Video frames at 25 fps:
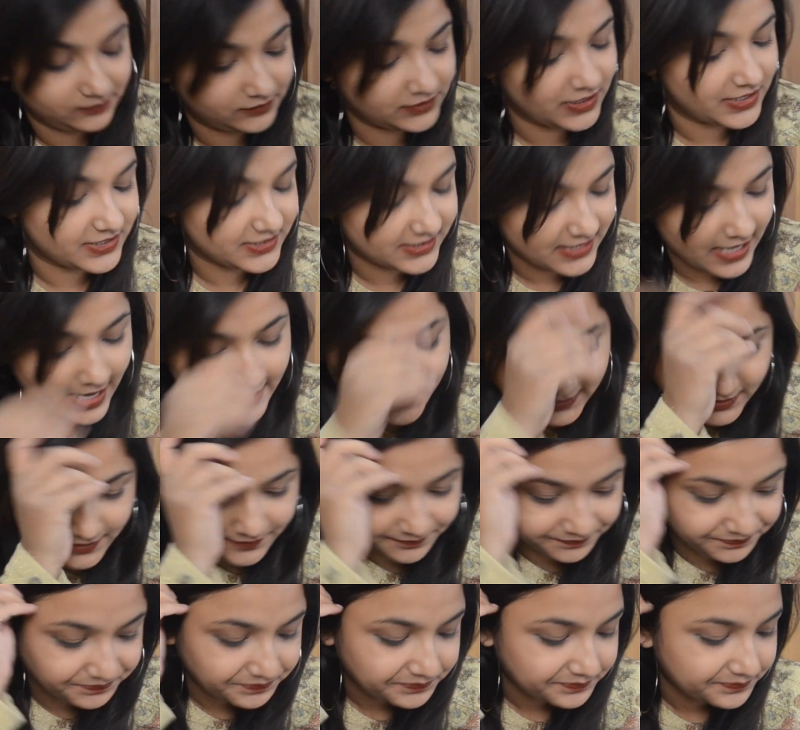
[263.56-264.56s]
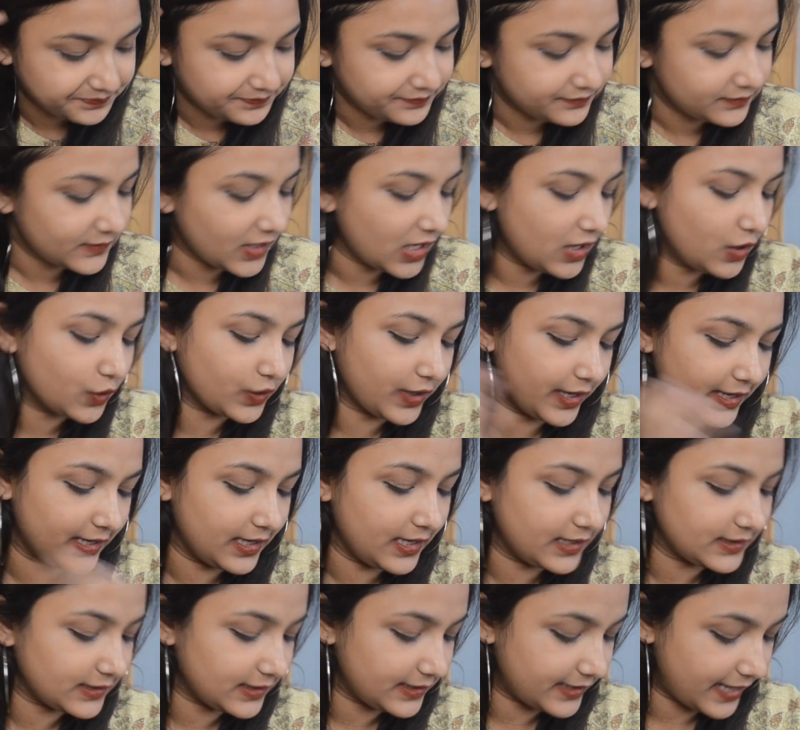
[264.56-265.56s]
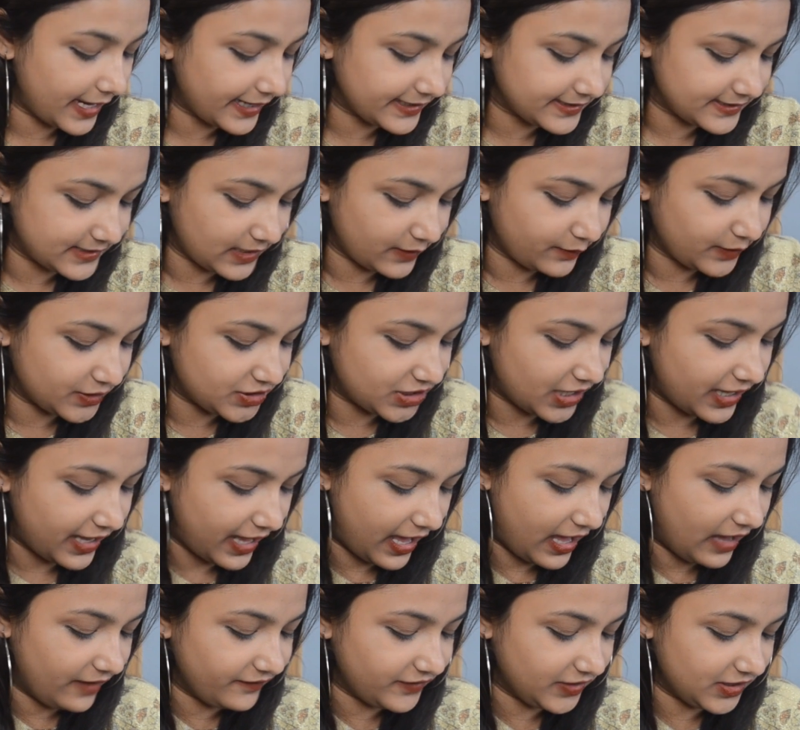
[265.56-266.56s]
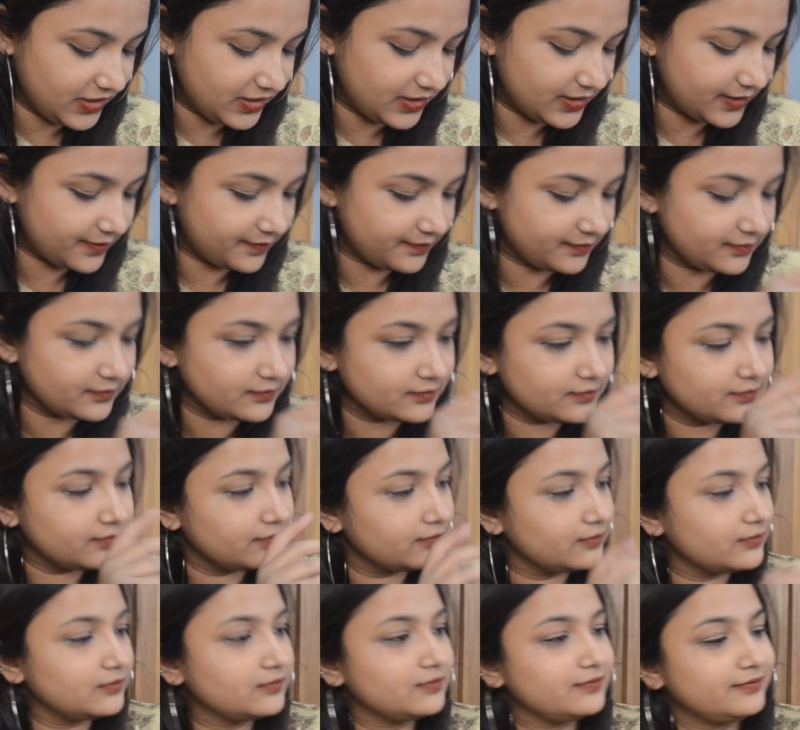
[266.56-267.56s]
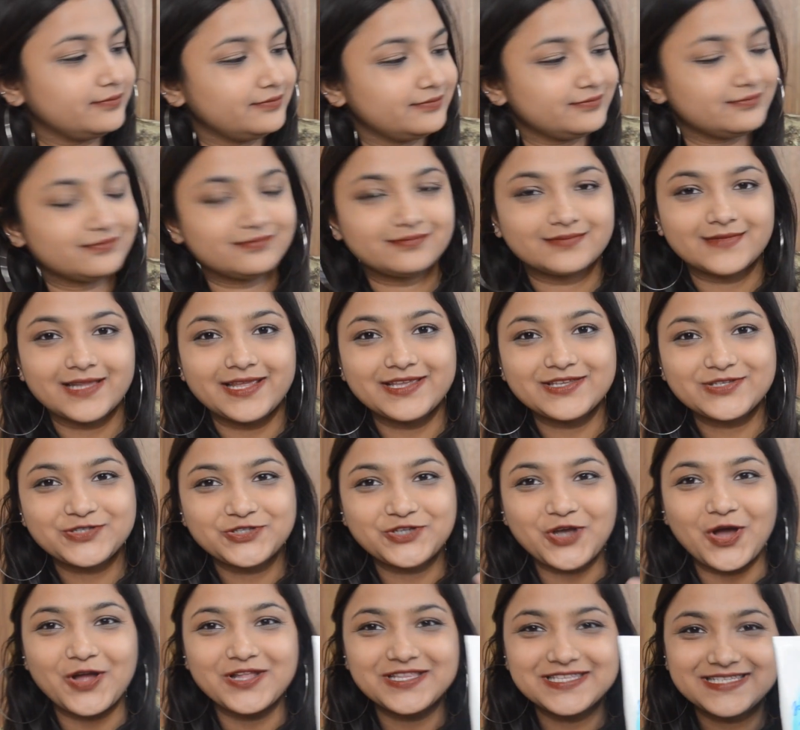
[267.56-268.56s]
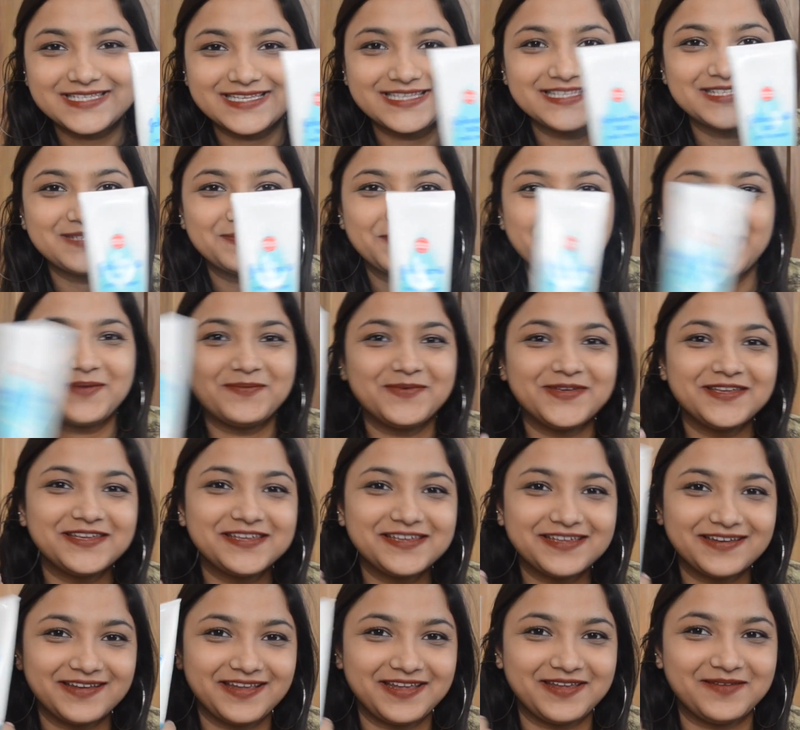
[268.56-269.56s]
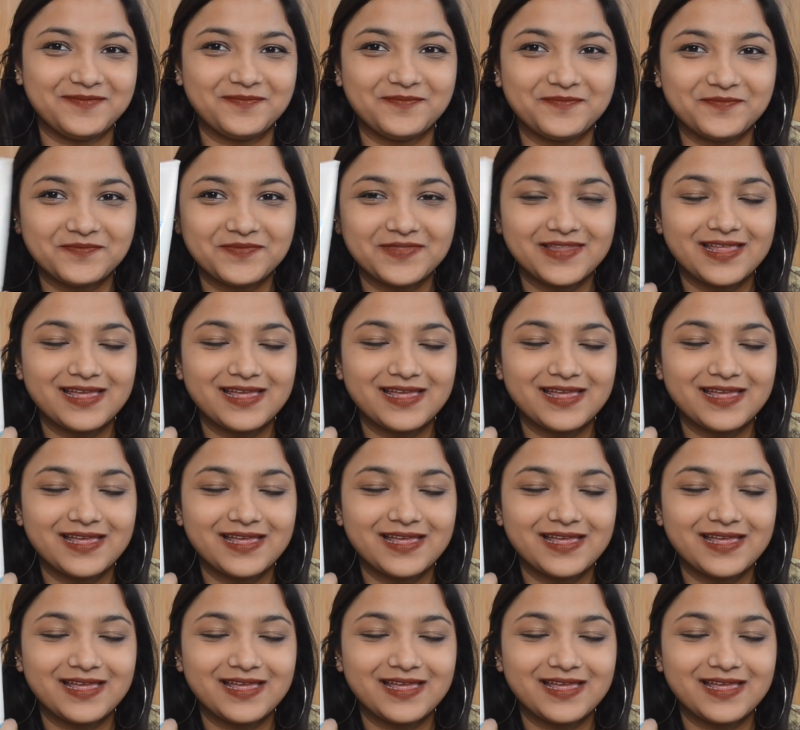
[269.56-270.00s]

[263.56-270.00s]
there's that. Okay, and the next thing which I have here is Johnson's baby cream.